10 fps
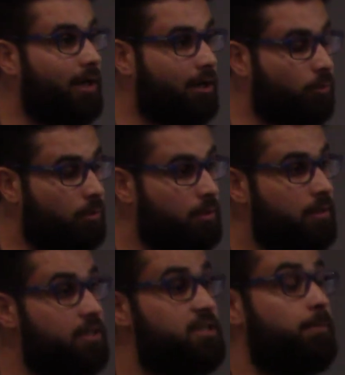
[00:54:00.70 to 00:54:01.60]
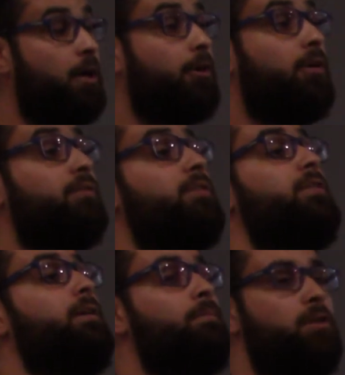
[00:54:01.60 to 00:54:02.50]
waw is the marker of
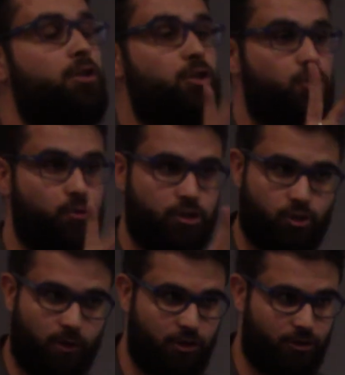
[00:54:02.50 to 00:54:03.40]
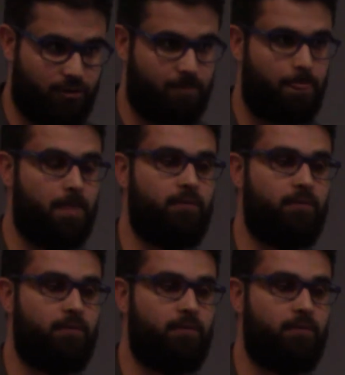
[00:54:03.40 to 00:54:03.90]
rafi' in 2 situations.